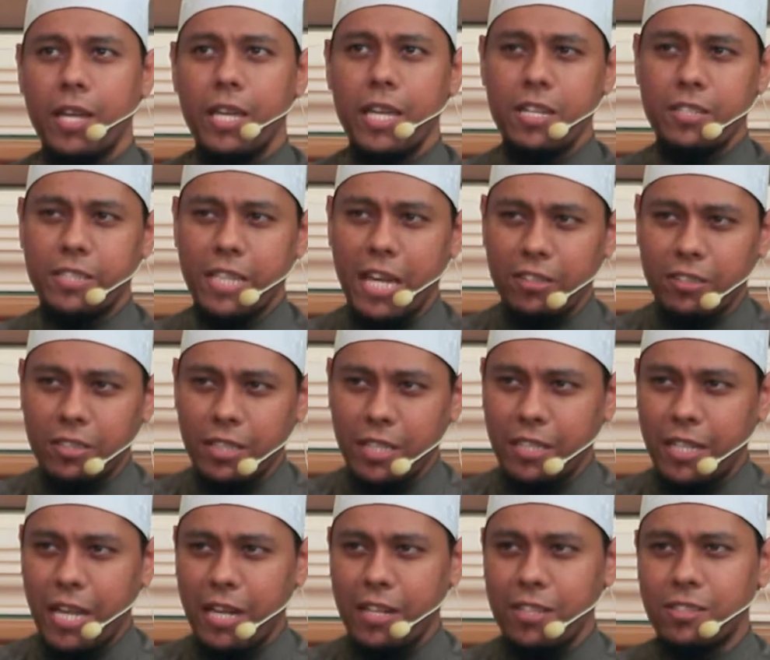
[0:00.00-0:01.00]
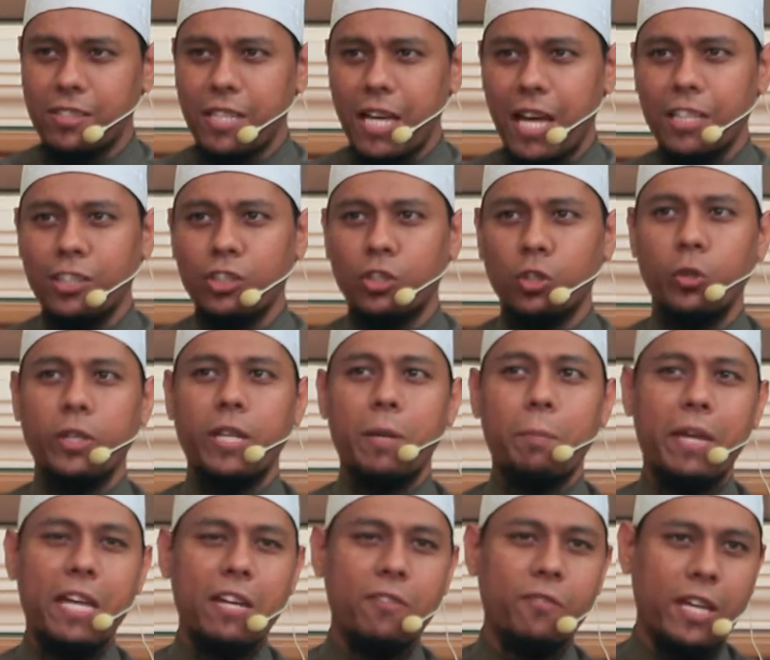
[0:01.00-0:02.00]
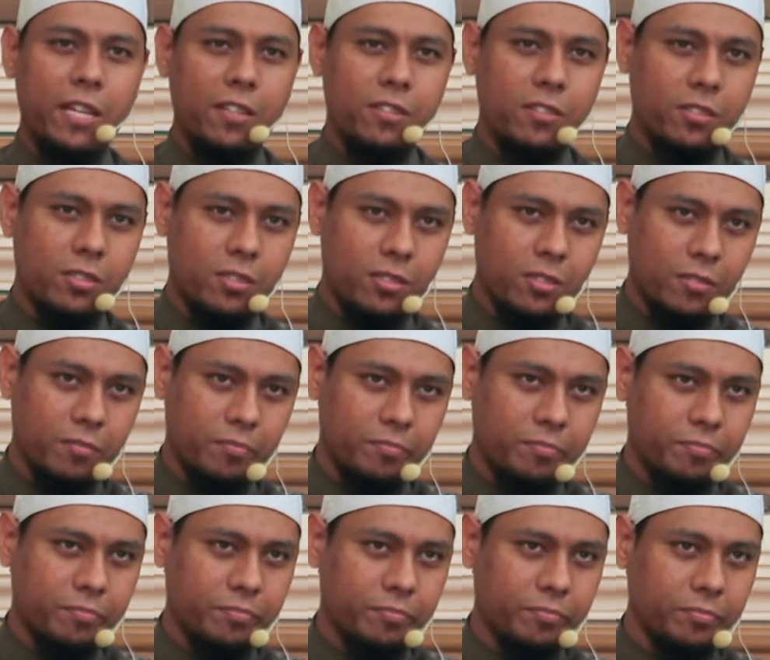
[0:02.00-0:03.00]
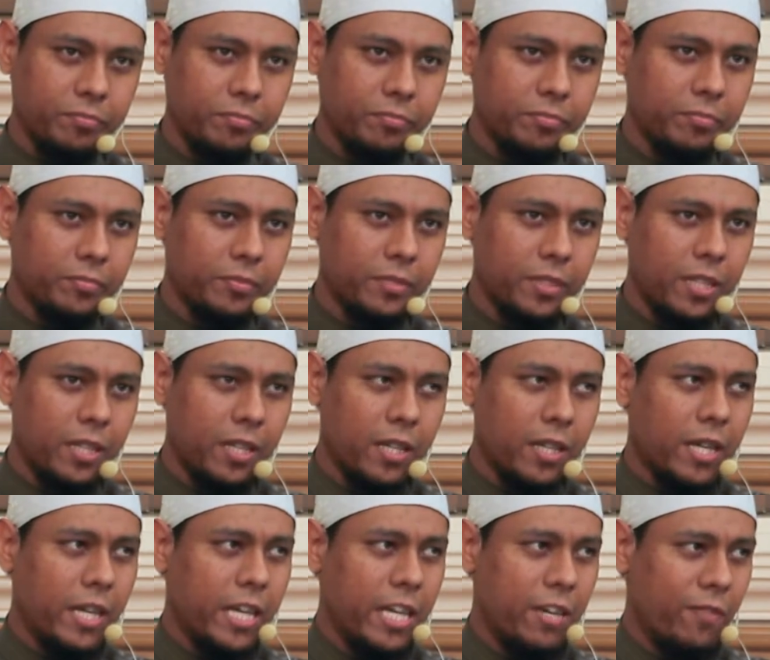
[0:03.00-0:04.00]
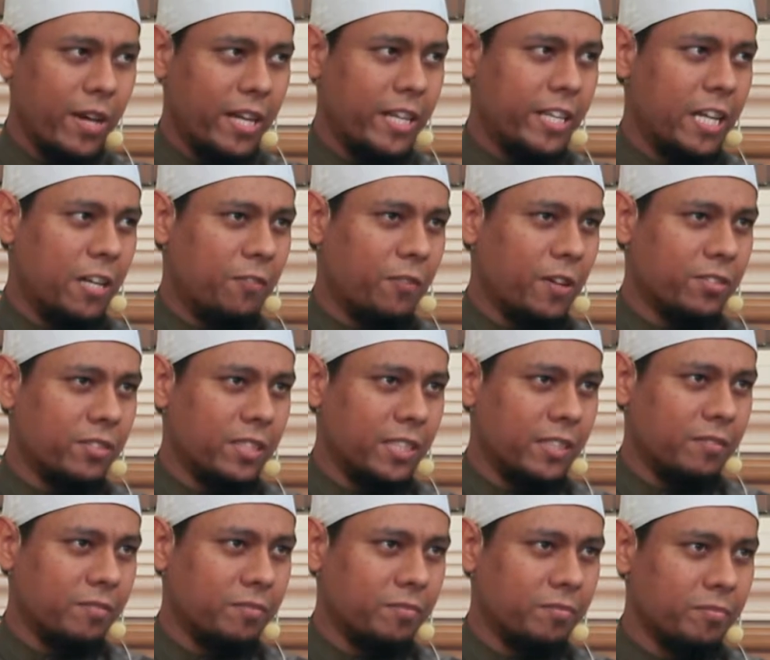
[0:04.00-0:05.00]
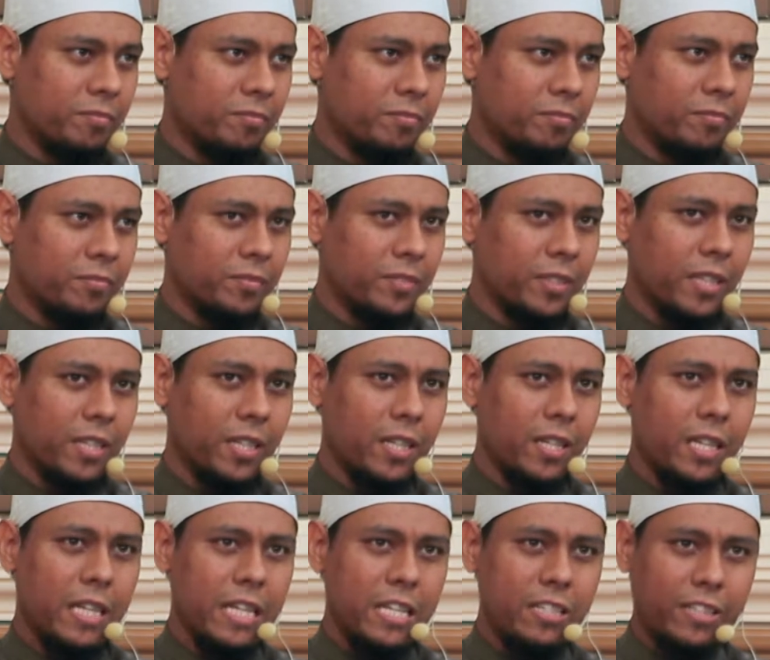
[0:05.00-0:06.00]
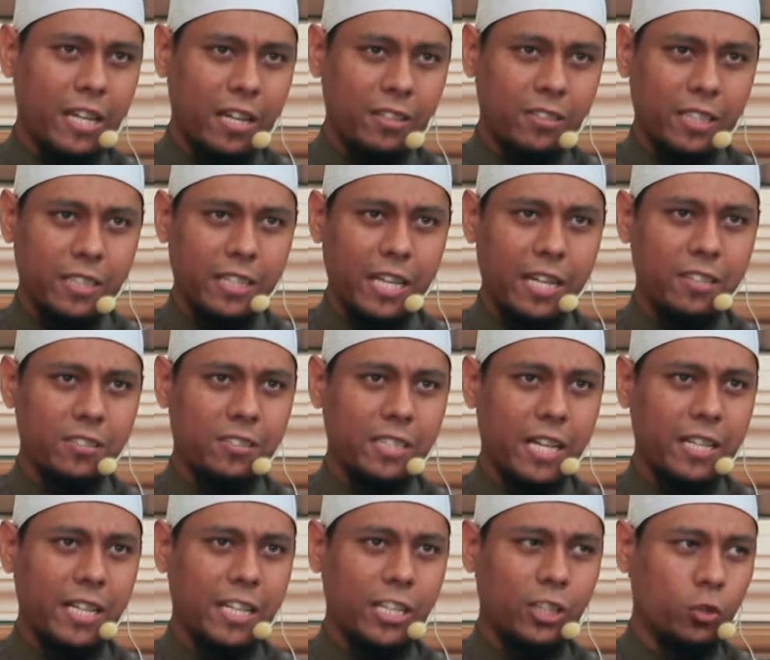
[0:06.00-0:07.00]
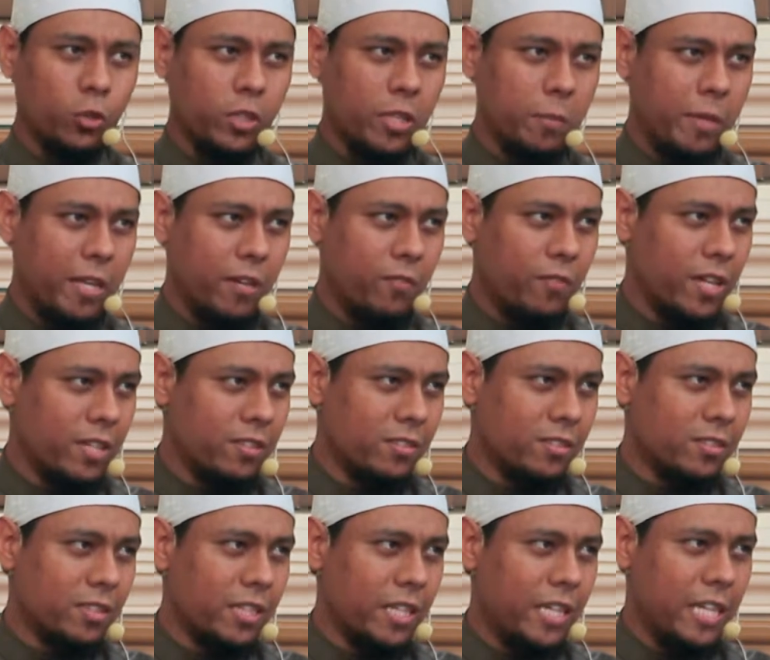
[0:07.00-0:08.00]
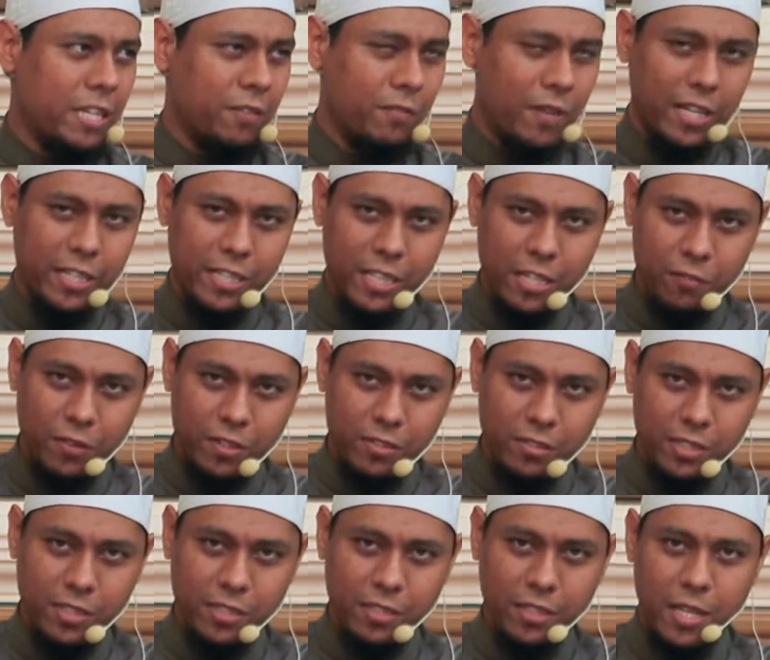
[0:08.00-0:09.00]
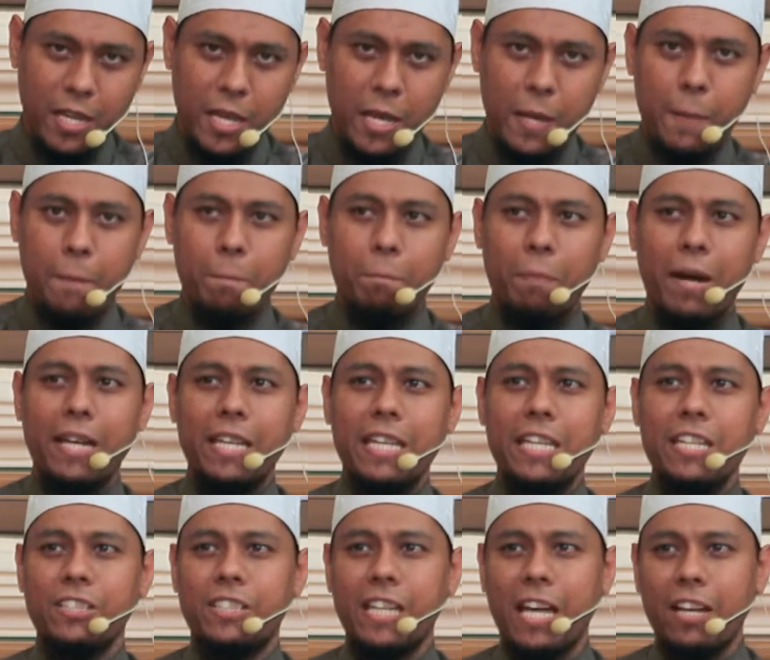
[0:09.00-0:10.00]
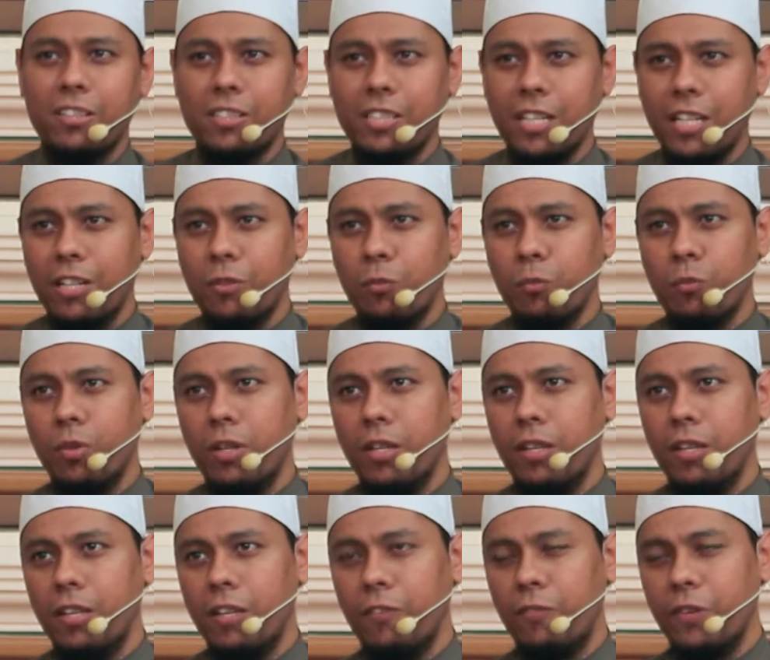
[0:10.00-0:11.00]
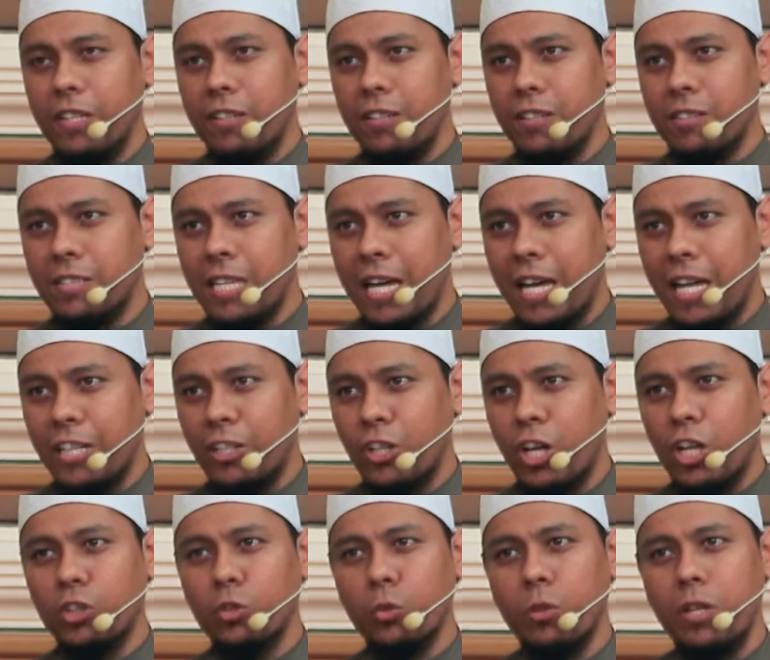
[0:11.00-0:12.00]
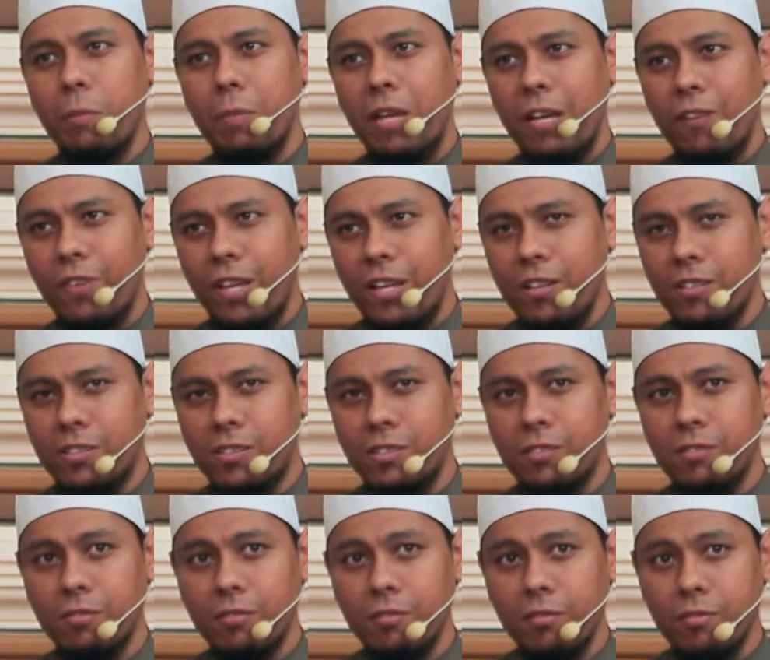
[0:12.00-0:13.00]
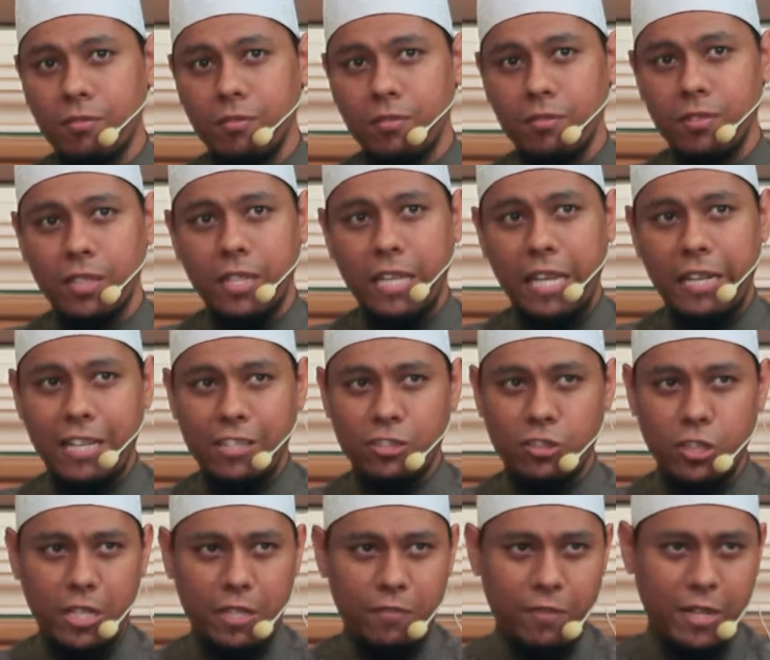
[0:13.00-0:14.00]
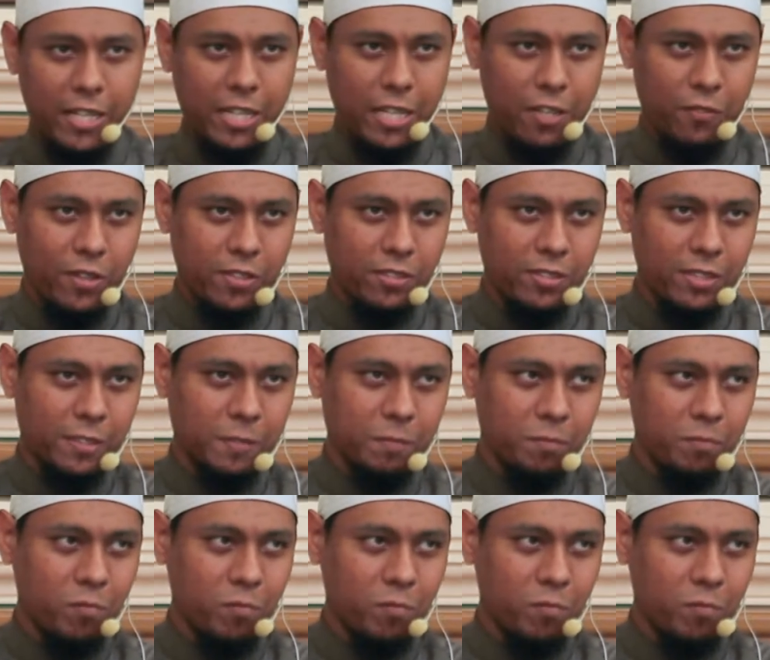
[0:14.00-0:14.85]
Injection that is done through the main veins invalidate fasting. Injection that is done and it through the main veins invalidate fasting. But injection, if it is done not through the main veins, does not invalidate fasting.